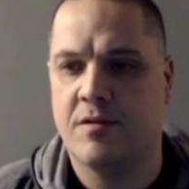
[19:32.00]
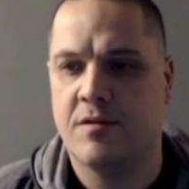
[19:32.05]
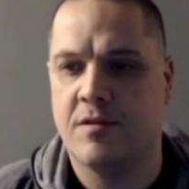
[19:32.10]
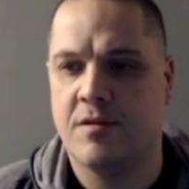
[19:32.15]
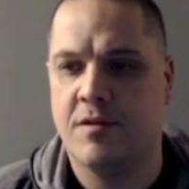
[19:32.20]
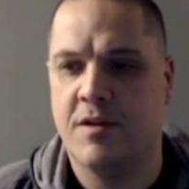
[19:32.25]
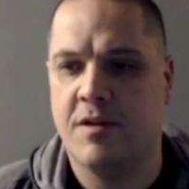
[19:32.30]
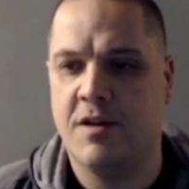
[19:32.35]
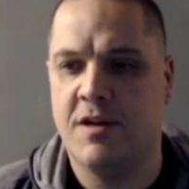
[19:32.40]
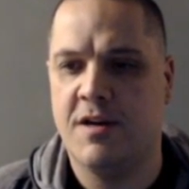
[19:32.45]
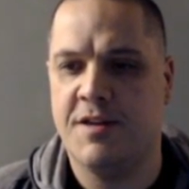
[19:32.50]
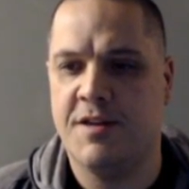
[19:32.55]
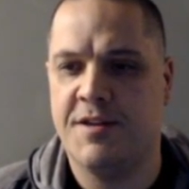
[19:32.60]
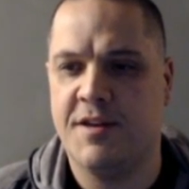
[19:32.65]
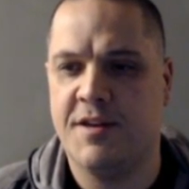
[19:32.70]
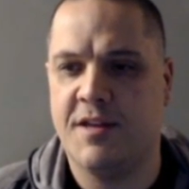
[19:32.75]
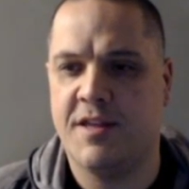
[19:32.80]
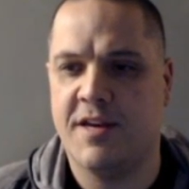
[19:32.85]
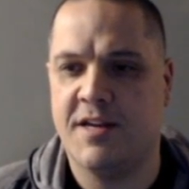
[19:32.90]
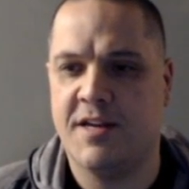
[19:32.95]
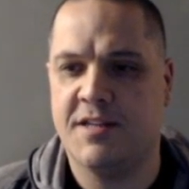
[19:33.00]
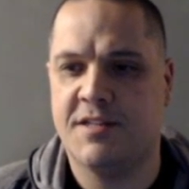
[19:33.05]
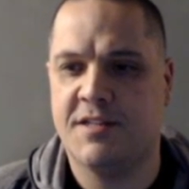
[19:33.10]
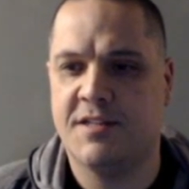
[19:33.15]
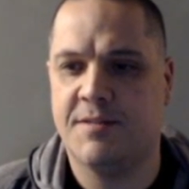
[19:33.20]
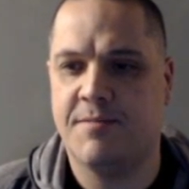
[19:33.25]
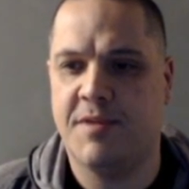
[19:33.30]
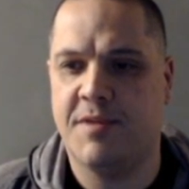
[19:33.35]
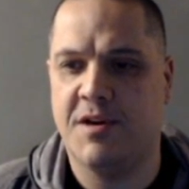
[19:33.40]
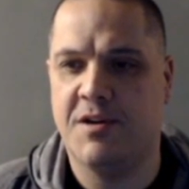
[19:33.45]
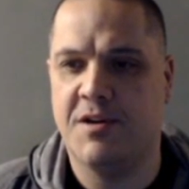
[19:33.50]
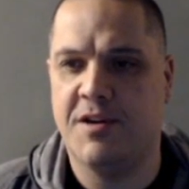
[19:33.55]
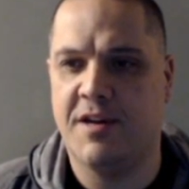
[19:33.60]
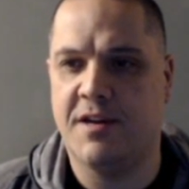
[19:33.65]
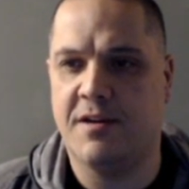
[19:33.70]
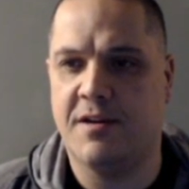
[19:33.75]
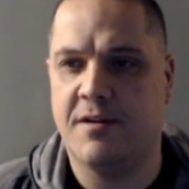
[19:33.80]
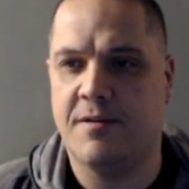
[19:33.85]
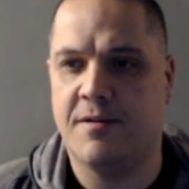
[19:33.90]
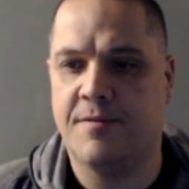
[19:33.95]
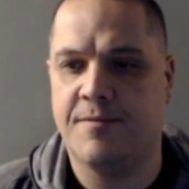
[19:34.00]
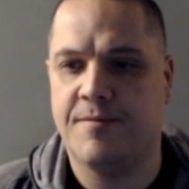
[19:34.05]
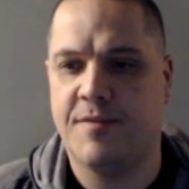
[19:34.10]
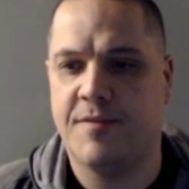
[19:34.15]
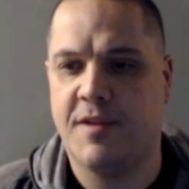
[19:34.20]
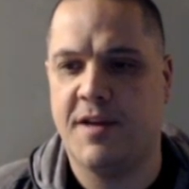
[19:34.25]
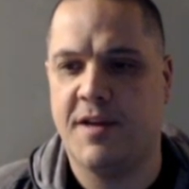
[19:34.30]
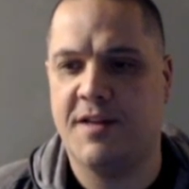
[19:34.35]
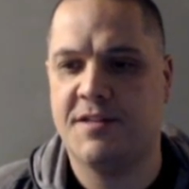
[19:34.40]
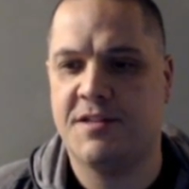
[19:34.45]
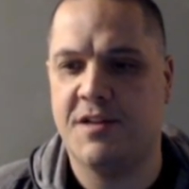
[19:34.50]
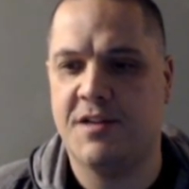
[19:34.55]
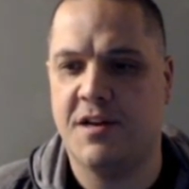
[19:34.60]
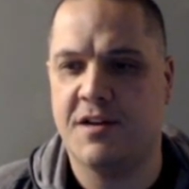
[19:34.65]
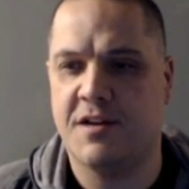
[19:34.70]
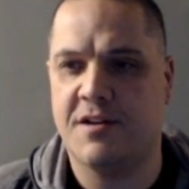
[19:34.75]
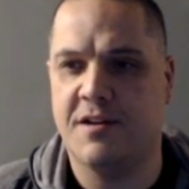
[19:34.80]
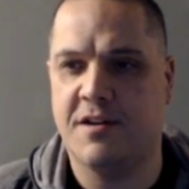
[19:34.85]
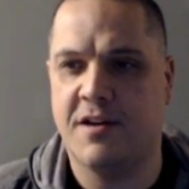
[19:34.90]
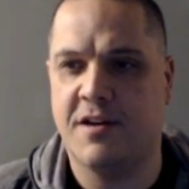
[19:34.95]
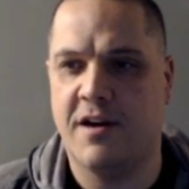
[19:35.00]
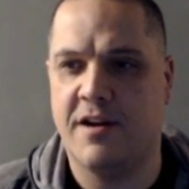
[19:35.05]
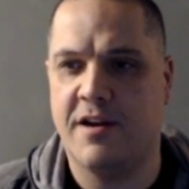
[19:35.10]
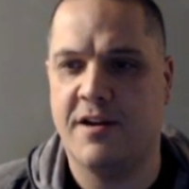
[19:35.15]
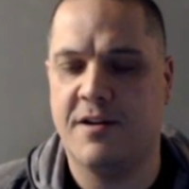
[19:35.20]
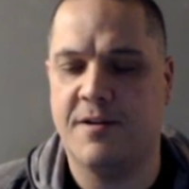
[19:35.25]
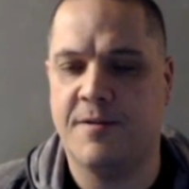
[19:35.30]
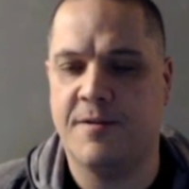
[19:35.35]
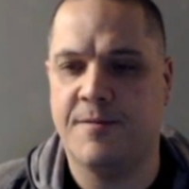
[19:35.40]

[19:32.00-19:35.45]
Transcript: Well, I think that's about it. That's not going to cut it.